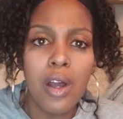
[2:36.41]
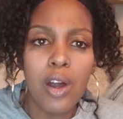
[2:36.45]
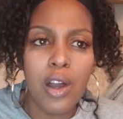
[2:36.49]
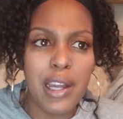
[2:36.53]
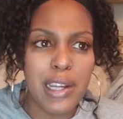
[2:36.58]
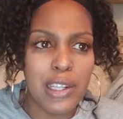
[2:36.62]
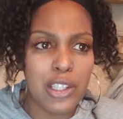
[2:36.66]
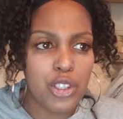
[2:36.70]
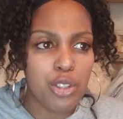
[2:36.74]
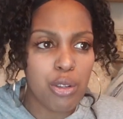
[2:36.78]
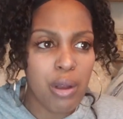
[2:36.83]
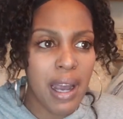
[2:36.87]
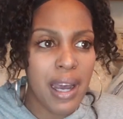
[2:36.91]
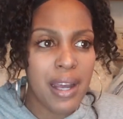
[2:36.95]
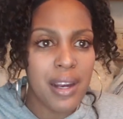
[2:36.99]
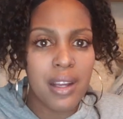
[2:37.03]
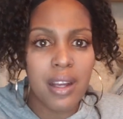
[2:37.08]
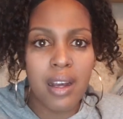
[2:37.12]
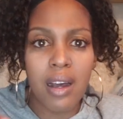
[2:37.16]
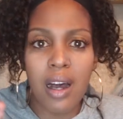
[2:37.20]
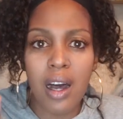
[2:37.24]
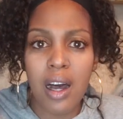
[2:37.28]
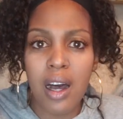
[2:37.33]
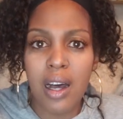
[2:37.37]
and try
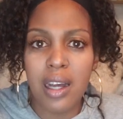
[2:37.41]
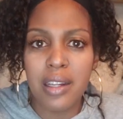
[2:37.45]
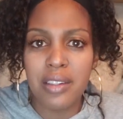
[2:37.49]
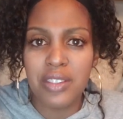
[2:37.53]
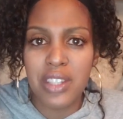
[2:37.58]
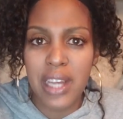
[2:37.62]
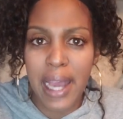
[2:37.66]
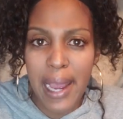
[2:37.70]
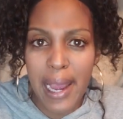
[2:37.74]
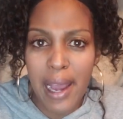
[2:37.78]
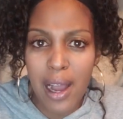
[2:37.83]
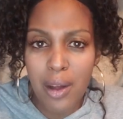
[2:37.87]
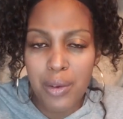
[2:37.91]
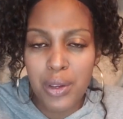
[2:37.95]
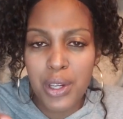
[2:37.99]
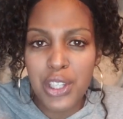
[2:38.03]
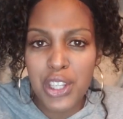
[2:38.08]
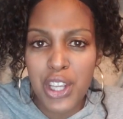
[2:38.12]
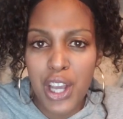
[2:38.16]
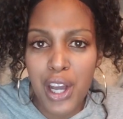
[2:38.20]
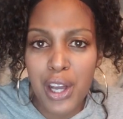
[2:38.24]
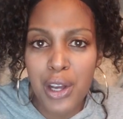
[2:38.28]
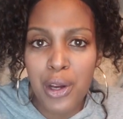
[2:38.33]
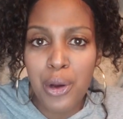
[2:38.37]
to down the
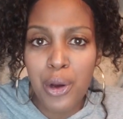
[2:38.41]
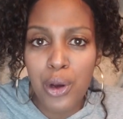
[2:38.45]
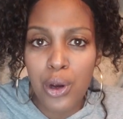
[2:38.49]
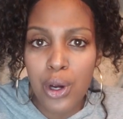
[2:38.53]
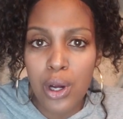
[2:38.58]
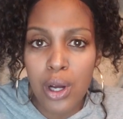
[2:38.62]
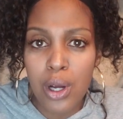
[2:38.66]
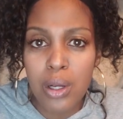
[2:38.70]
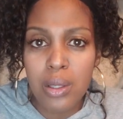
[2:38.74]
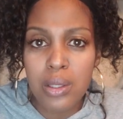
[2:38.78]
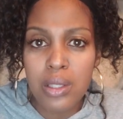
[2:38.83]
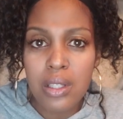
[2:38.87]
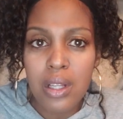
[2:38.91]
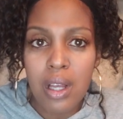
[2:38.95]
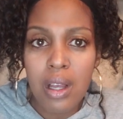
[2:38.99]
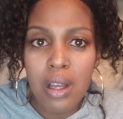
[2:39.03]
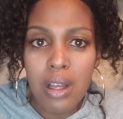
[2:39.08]
young girls.